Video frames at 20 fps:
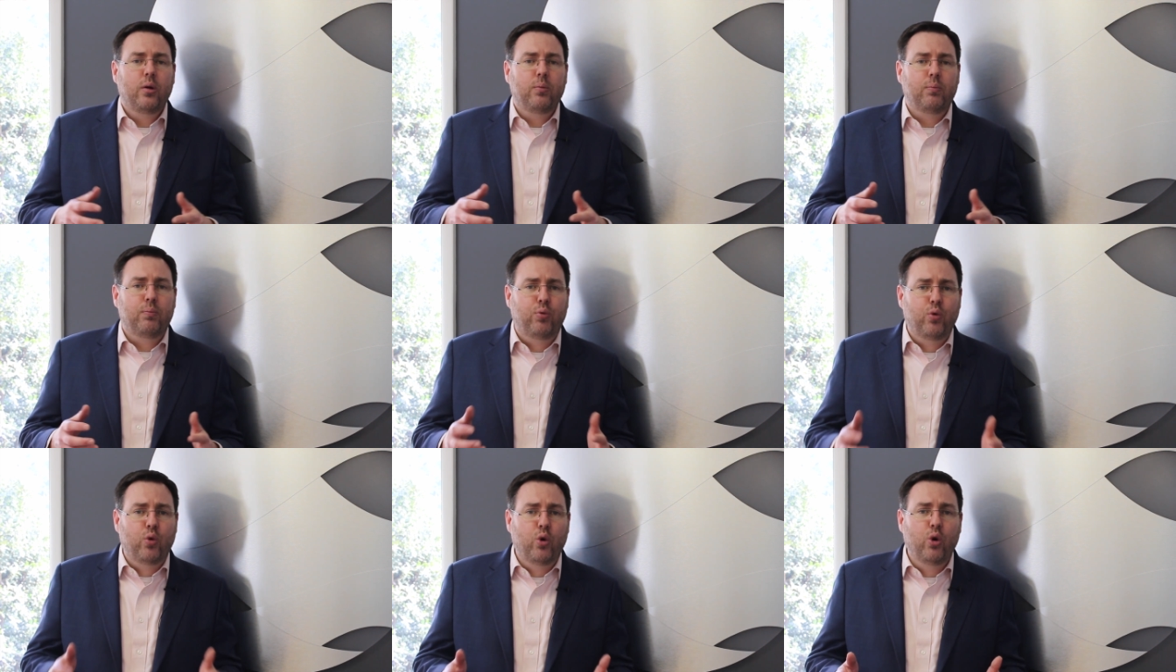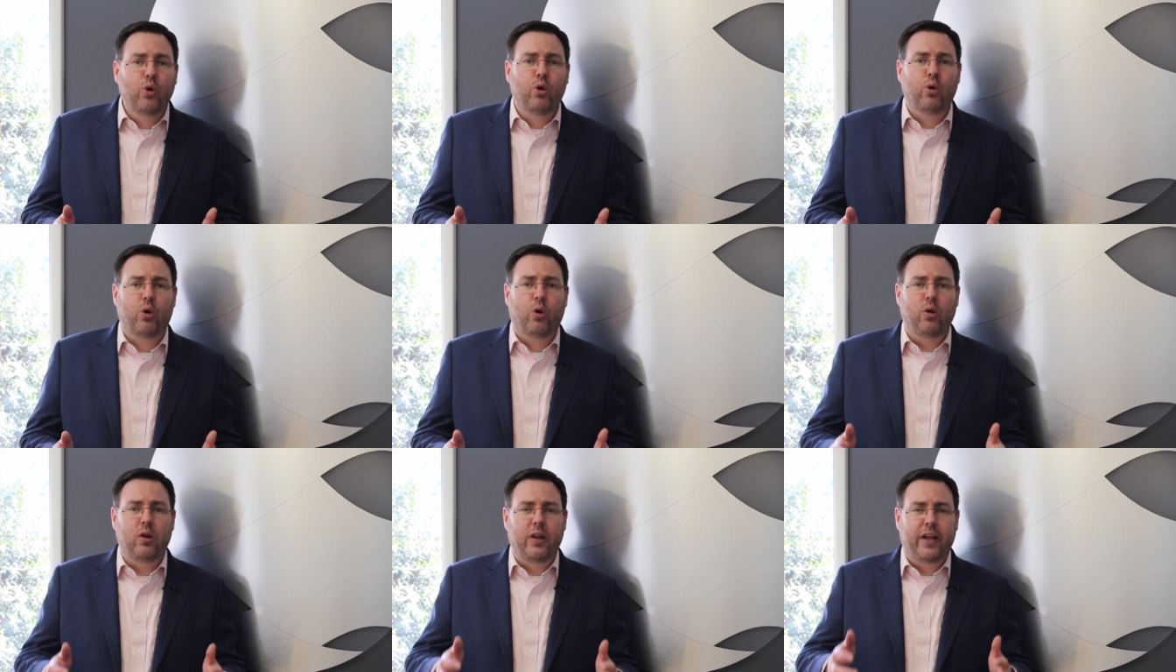
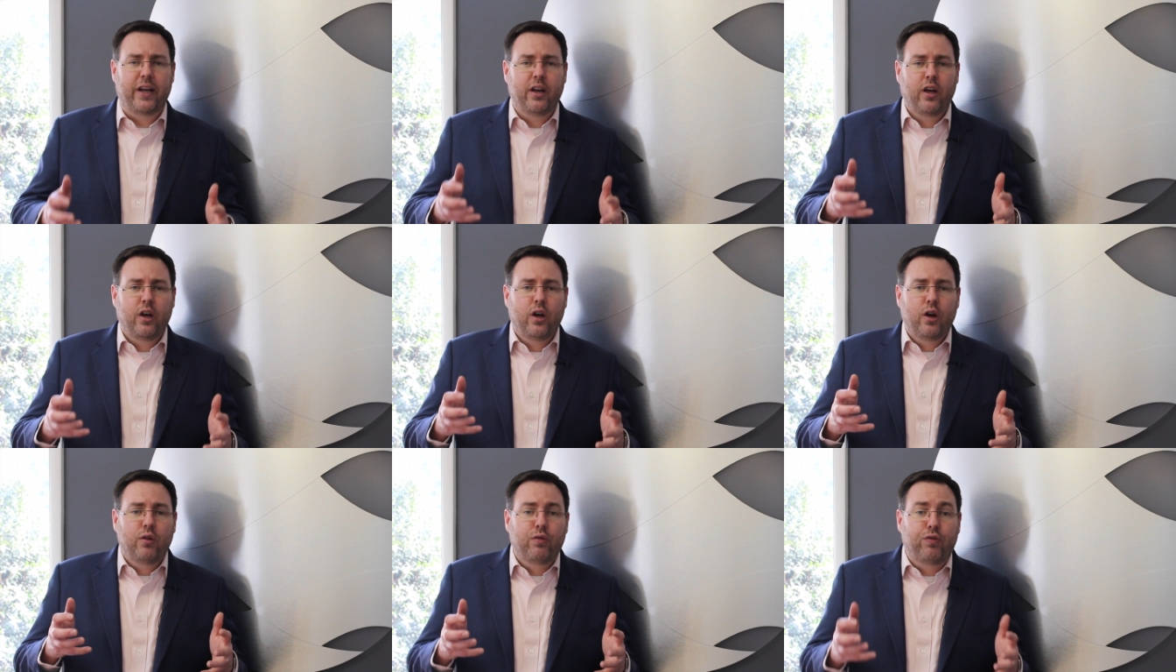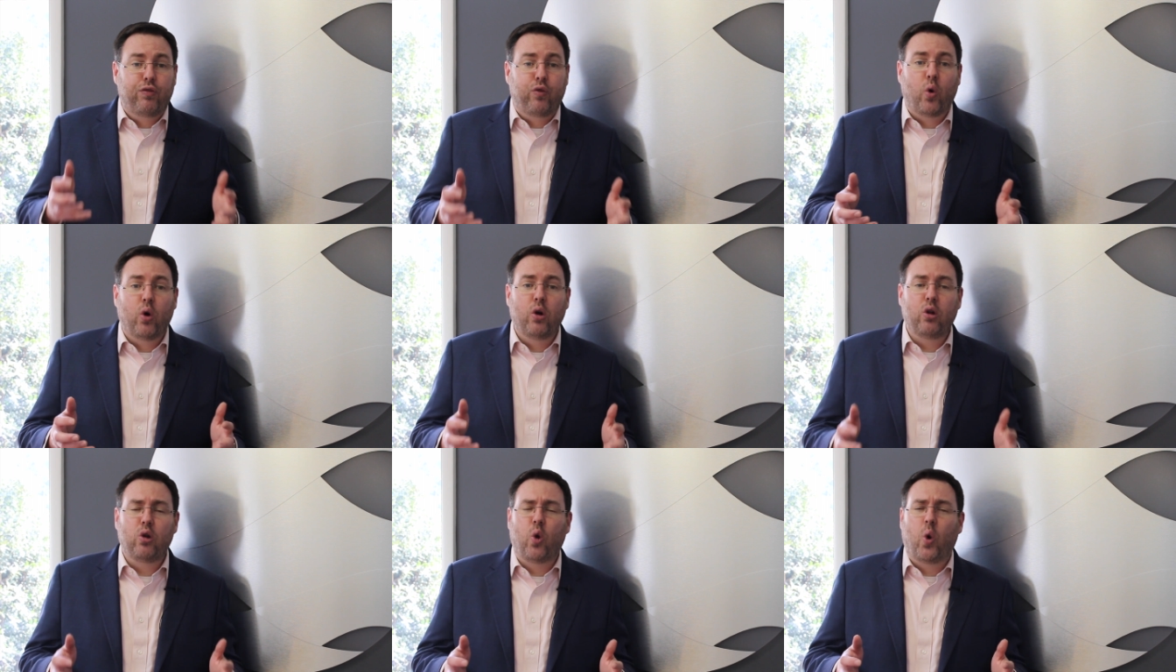brutal and
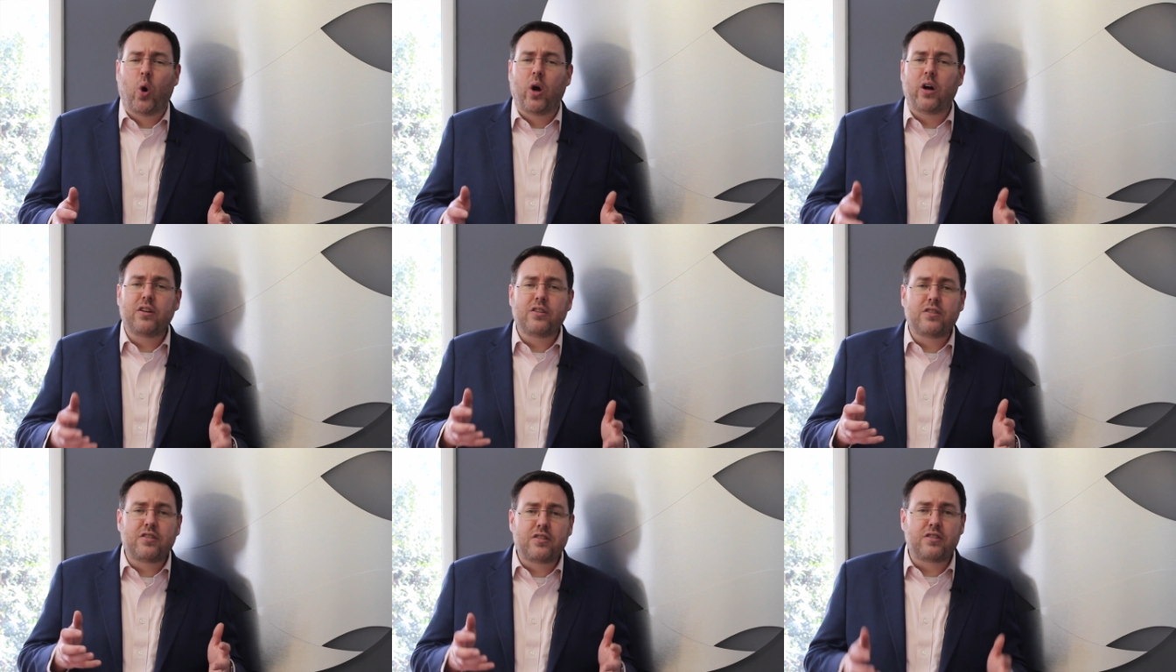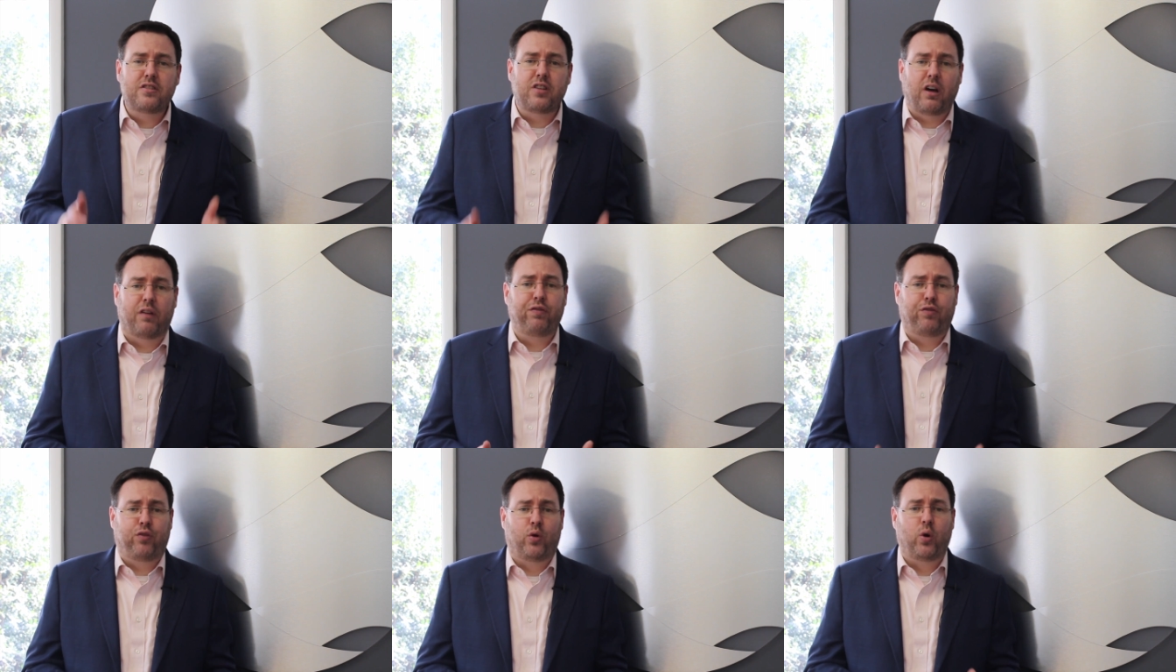forlorn
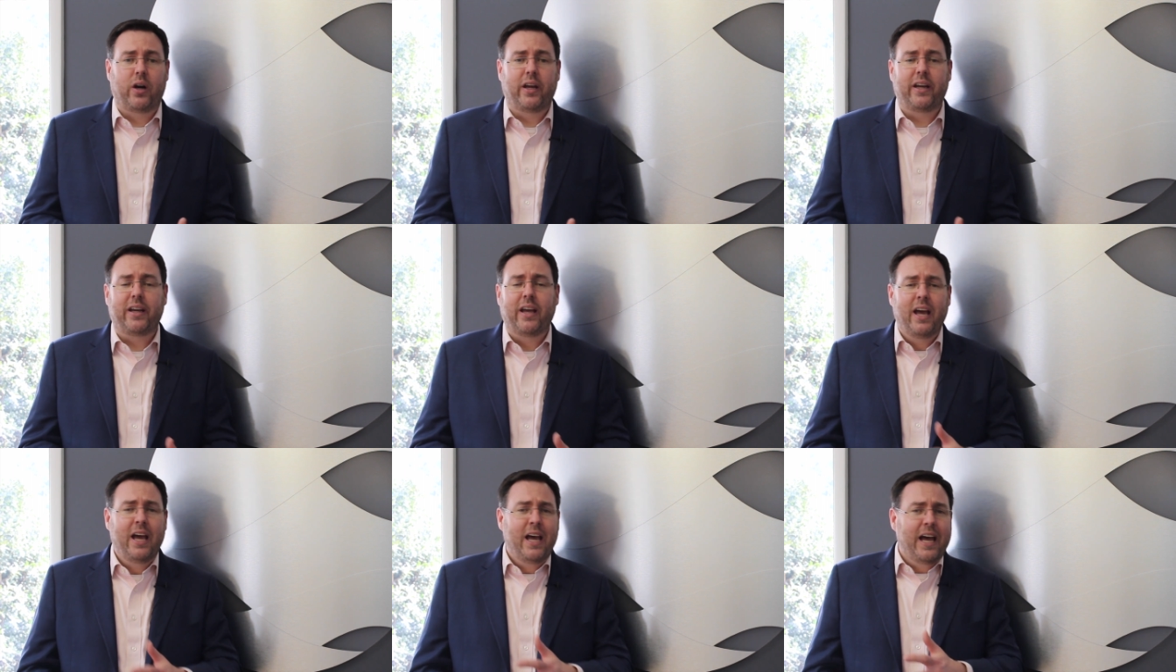suffering